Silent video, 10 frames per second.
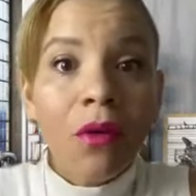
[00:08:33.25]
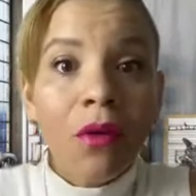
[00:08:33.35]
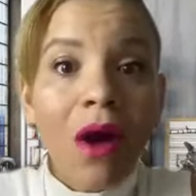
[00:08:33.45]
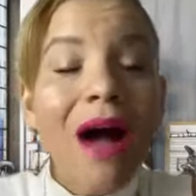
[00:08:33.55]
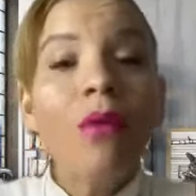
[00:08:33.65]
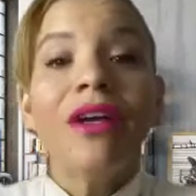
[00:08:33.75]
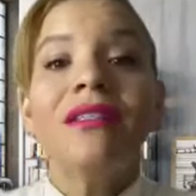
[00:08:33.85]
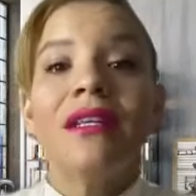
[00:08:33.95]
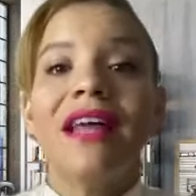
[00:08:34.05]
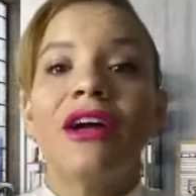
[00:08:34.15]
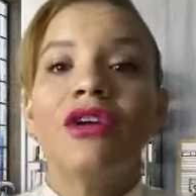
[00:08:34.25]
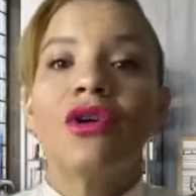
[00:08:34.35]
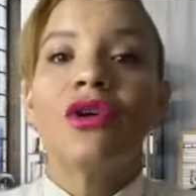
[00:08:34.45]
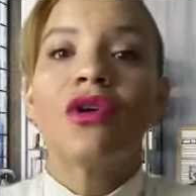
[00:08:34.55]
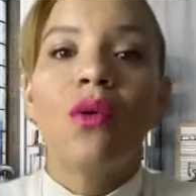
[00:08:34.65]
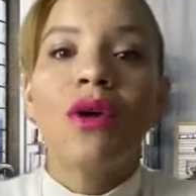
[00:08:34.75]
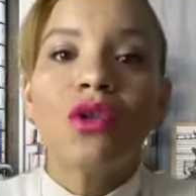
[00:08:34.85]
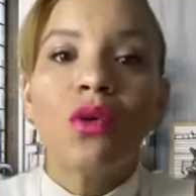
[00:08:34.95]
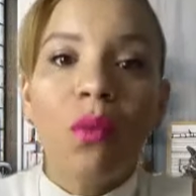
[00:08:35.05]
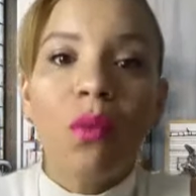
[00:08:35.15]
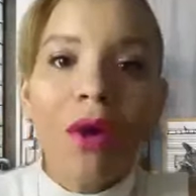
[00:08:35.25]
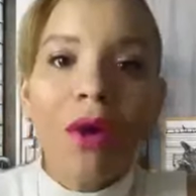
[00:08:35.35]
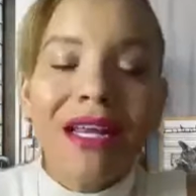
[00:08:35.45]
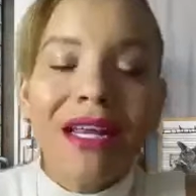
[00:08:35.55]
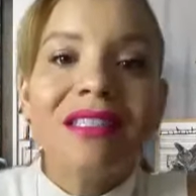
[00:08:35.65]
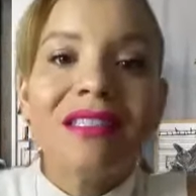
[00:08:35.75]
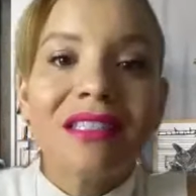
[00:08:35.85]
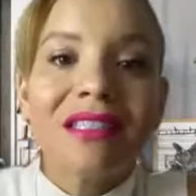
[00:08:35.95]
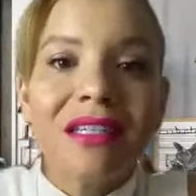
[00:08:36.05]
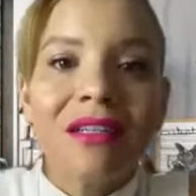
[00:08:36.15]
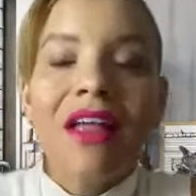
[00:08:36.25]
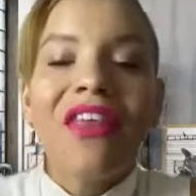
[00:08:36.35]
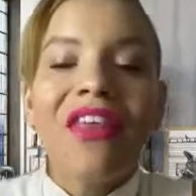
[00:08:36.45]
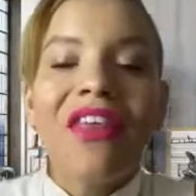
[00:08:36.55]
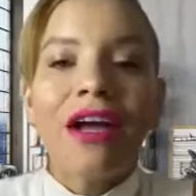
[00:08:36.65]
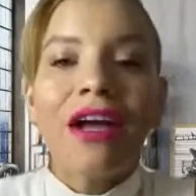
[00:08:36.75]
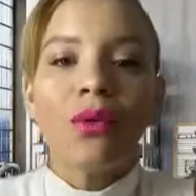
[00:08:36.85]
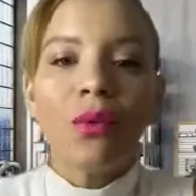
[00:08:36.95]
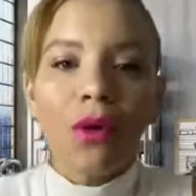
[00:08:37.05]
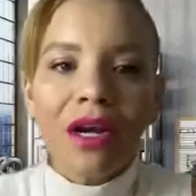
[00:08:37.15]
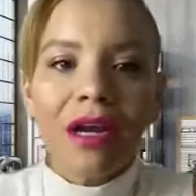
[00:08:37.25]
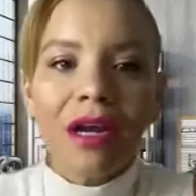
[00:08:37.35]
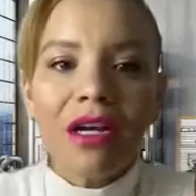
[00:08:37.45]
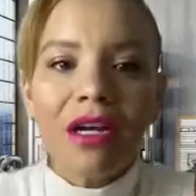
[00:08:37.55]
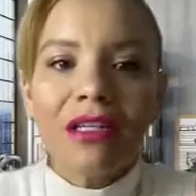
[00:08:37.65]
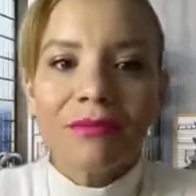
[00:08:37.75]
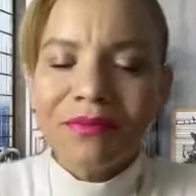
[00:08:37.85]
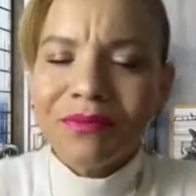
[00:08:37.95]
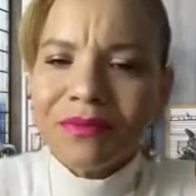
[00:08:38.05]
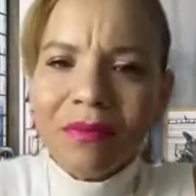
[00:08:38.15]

How is it that you're going to wait in the season that you're working? Because